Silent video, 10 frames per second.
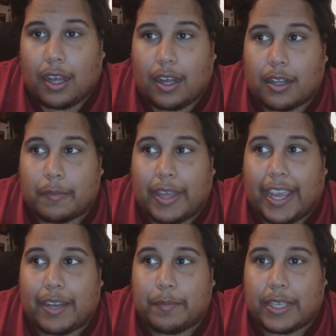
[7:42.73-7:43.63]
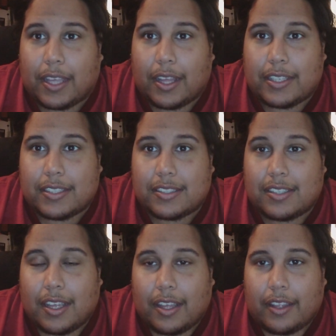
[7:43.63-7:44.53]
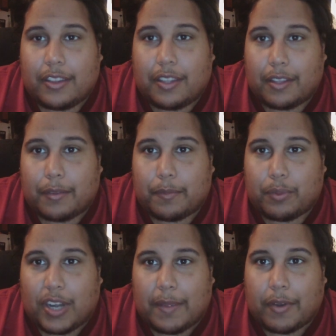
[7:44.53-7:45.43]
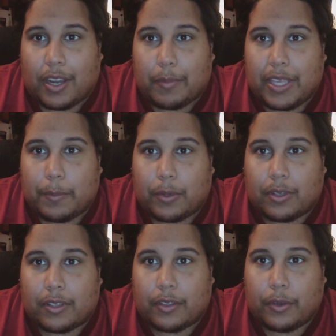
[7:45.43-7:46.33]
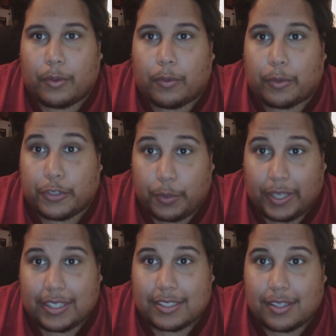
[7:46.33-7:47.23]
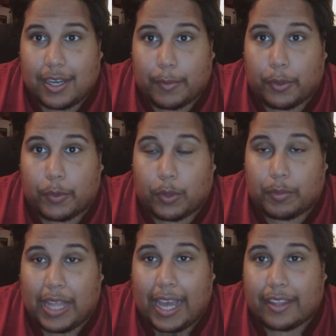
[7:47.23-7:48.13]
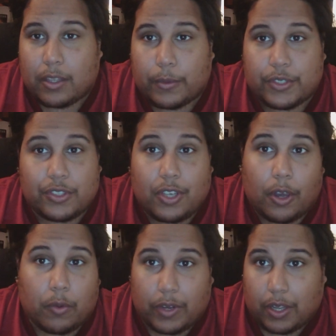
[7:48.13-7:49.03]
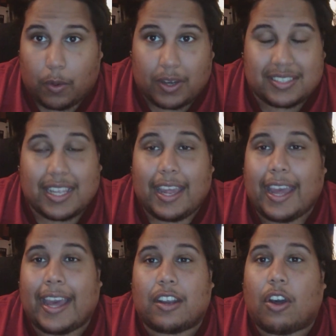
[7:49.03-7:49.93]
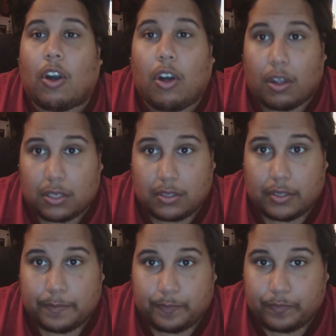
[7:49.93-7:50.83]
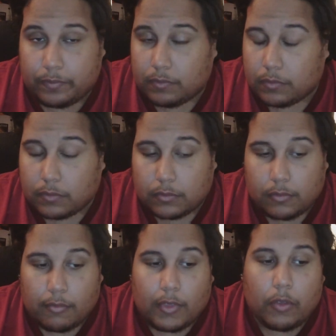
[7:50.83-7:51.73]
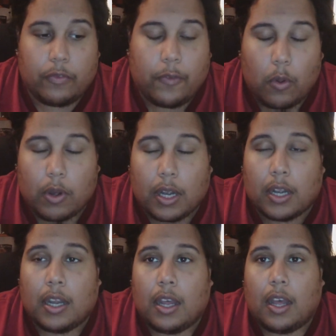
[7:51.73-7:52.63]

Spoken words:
And because the primary people who were doing this in the neighborhood were black, there was no recourse at all for...